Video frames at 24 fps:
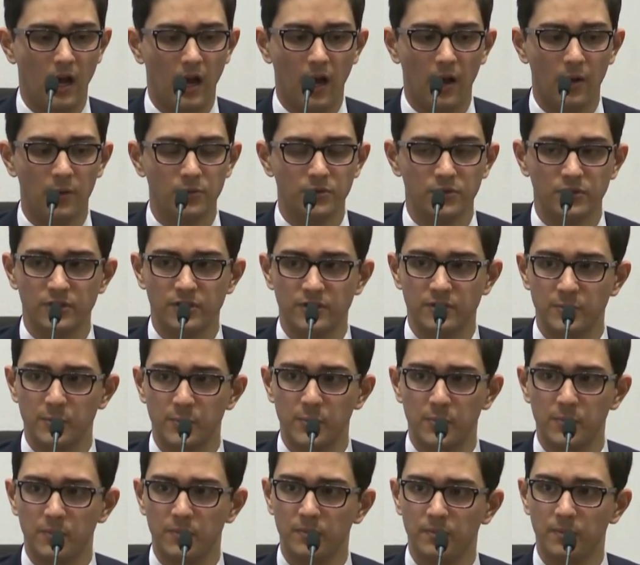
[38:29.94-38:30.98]
I was just
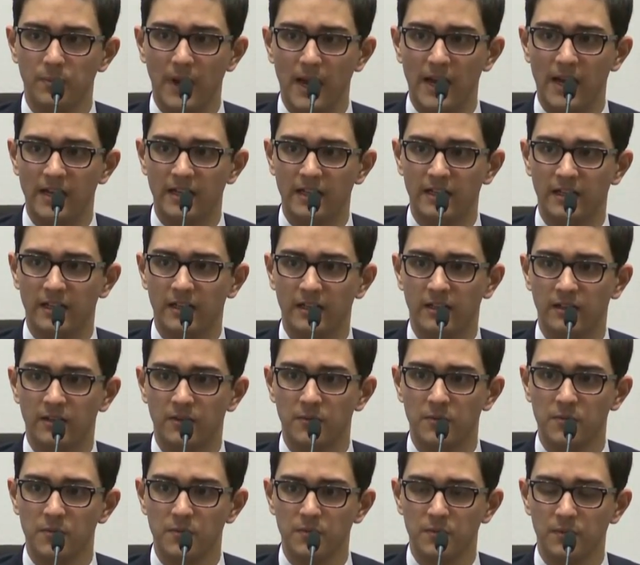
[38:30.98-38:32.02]
panicking
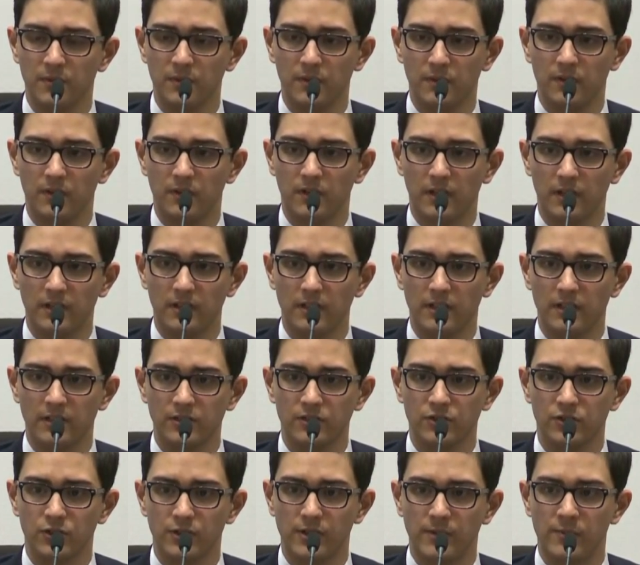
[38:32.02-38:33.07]
and like
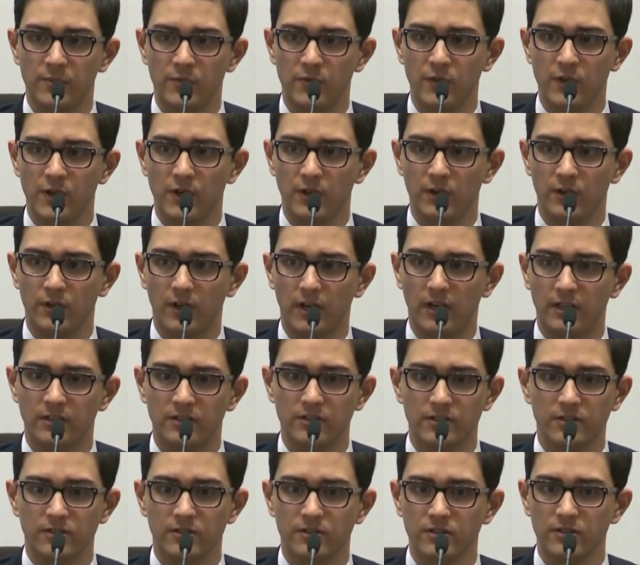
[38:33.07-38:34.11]
extreme fear. I
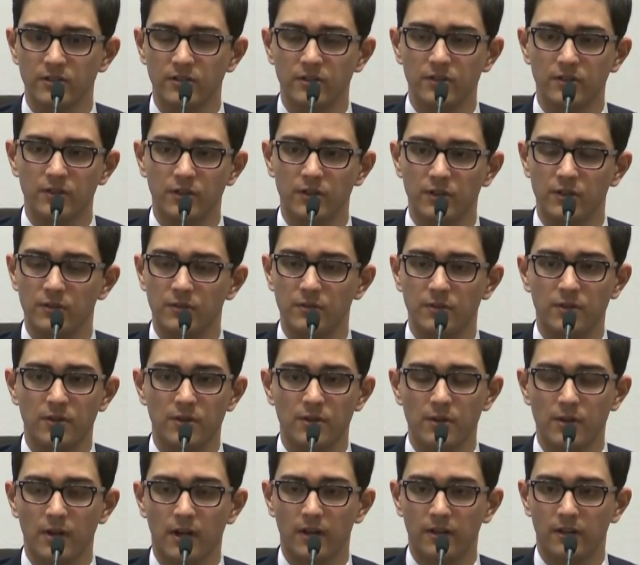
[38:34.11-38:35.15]
just
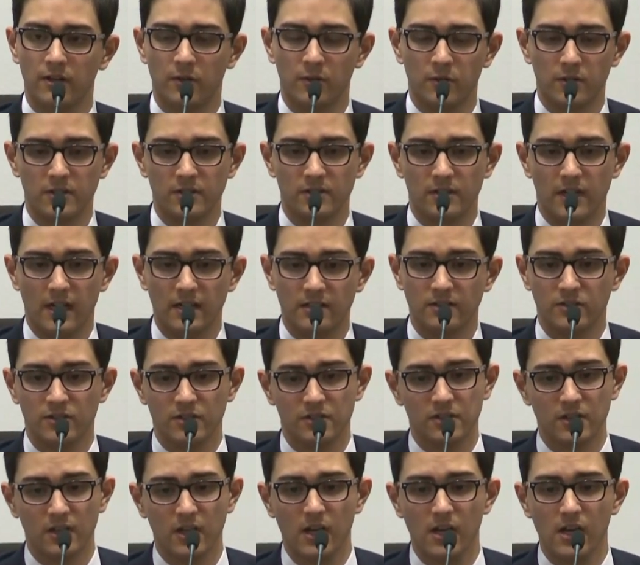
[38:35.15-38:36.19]
thought, these guys
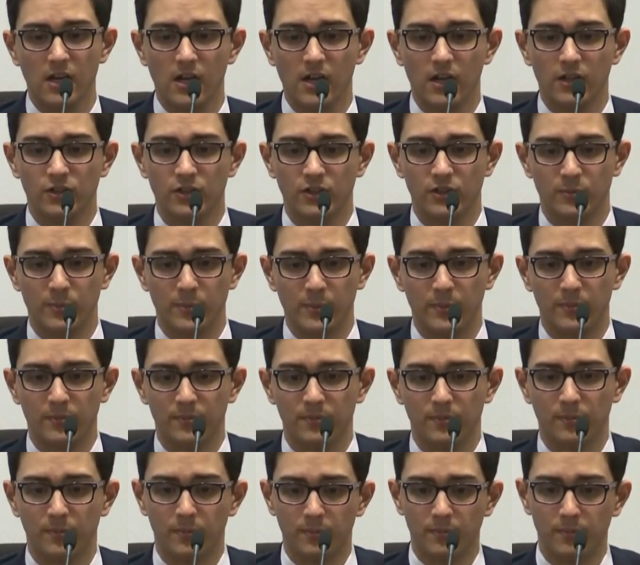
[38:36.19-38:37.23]
just
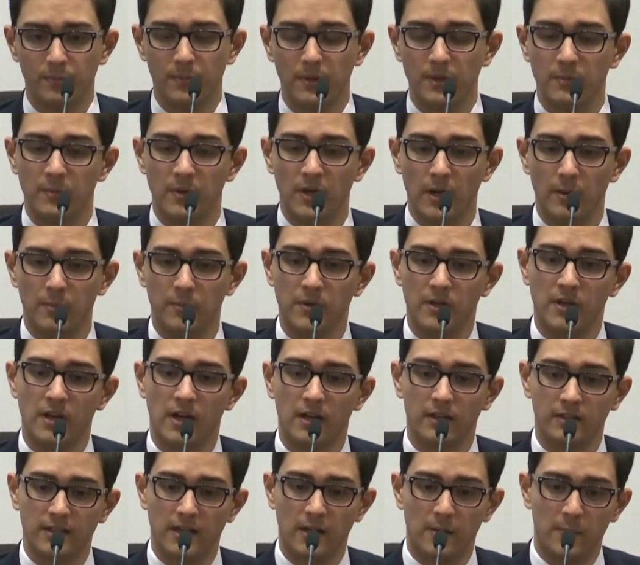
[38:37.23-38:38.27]
beat me up and
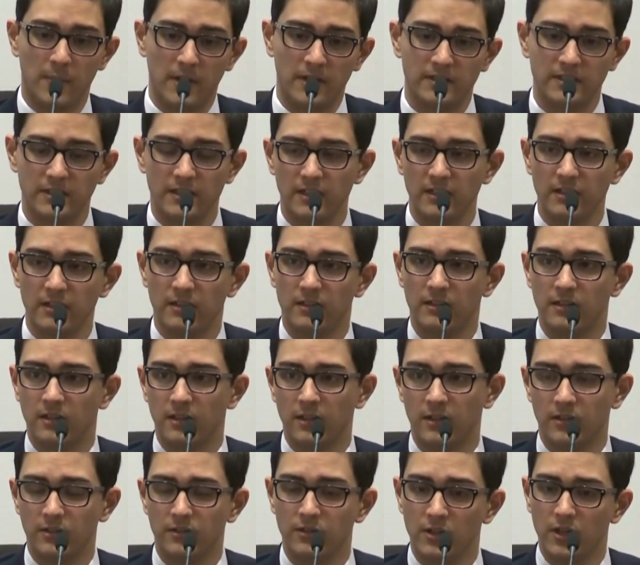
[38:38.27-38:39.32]
knocked out my teeth, and
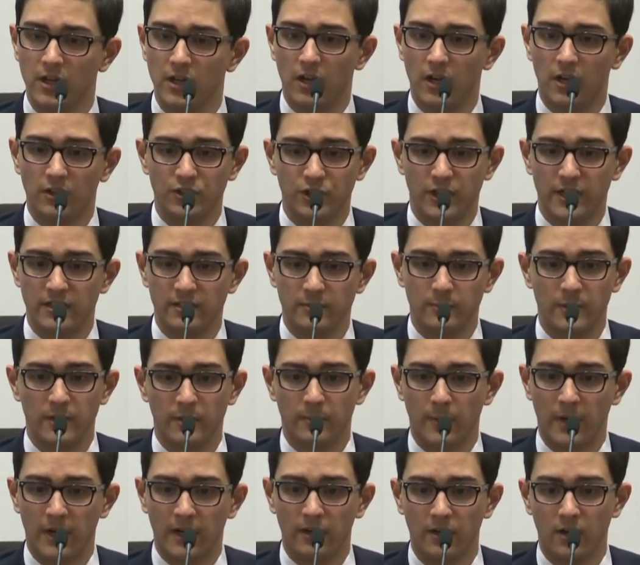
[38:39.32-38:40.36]
they chased me to
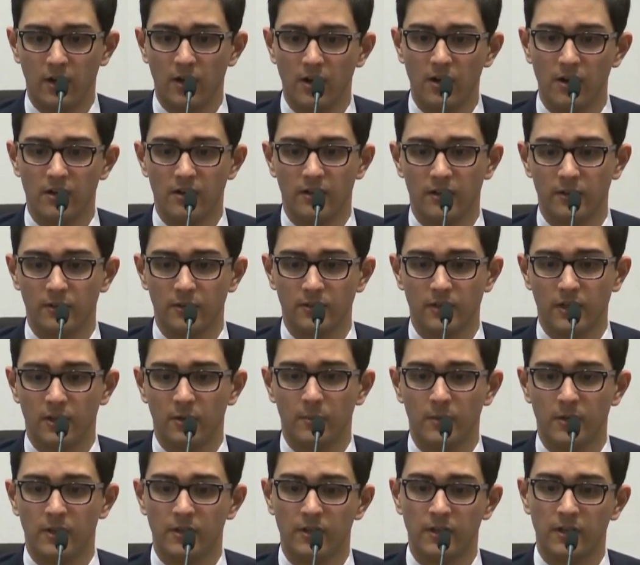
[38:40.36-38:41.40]
my car, and they were
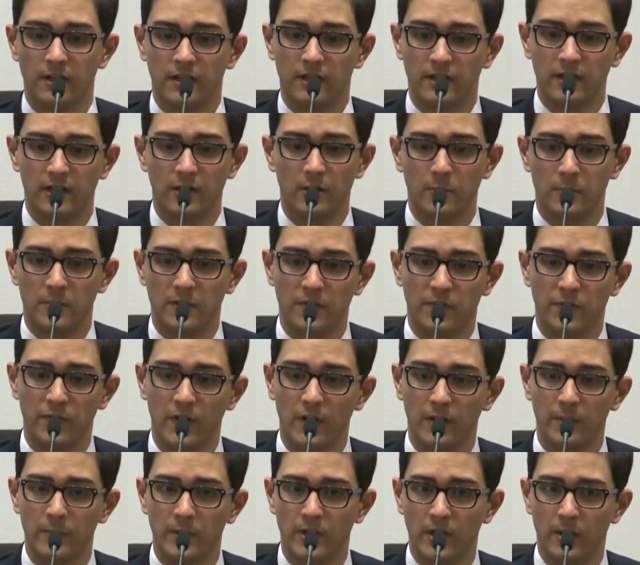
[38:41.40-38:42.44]
telling me they were going to kill me and
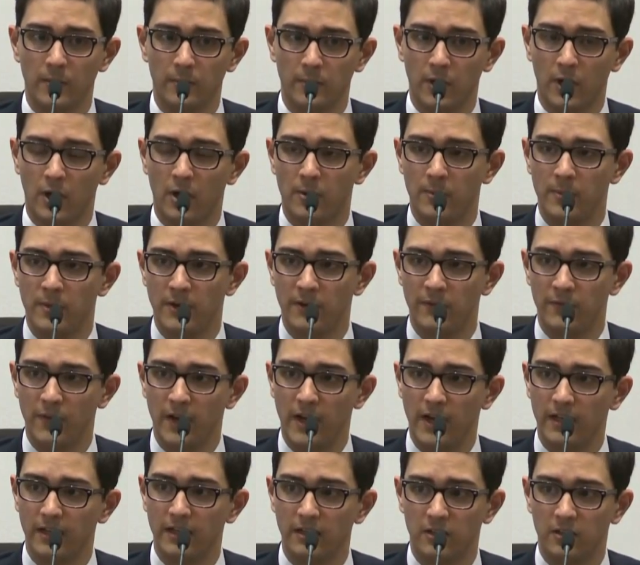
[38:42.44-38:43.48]
fuck me up and calling me a
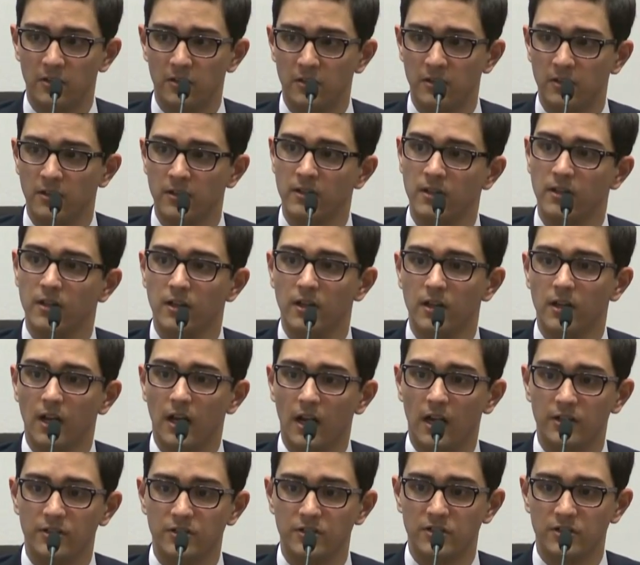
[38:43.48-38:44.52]
faggot, and
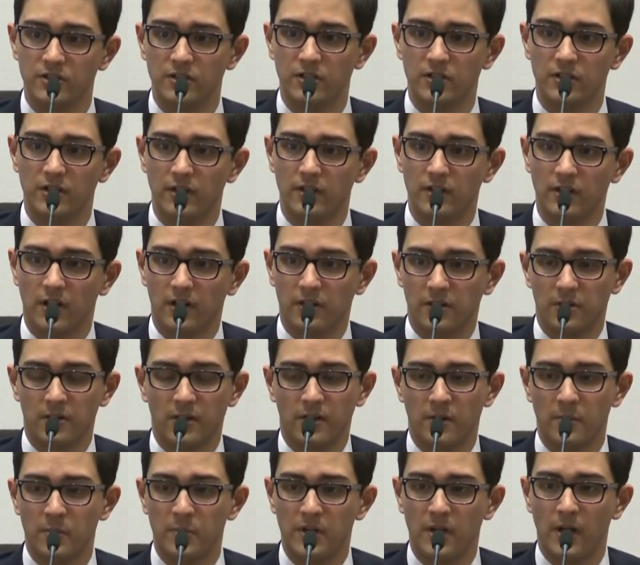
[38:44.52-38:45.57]
I just thought they were
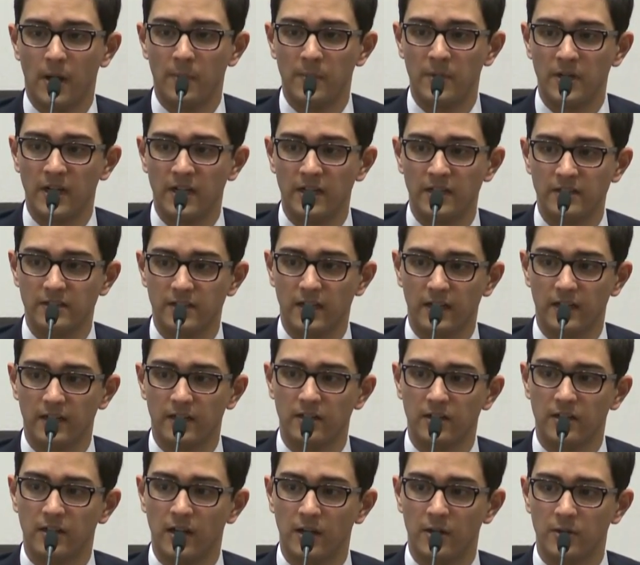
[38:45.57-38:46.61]
going to be on me any
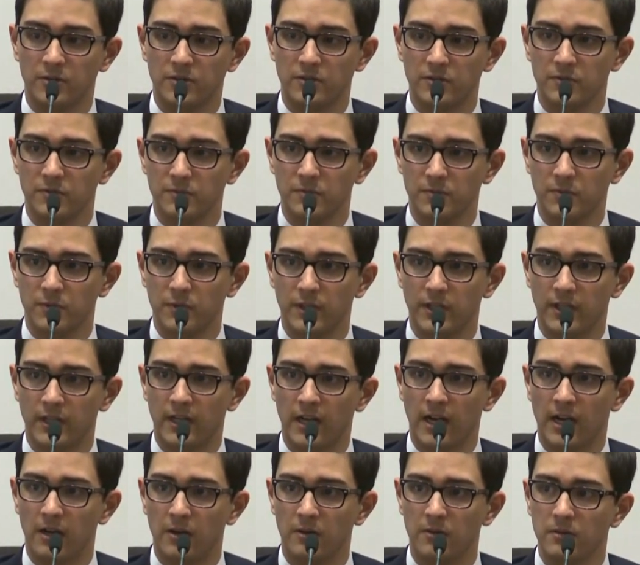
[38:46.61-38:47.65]
second, and I was
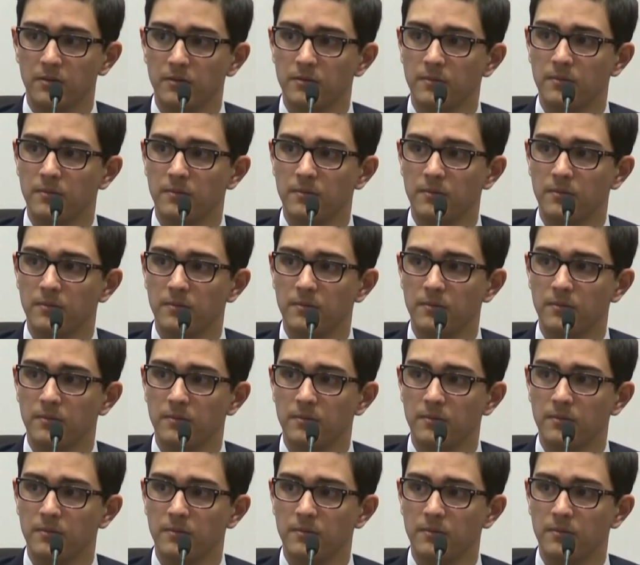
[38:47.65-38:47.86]
freaking out.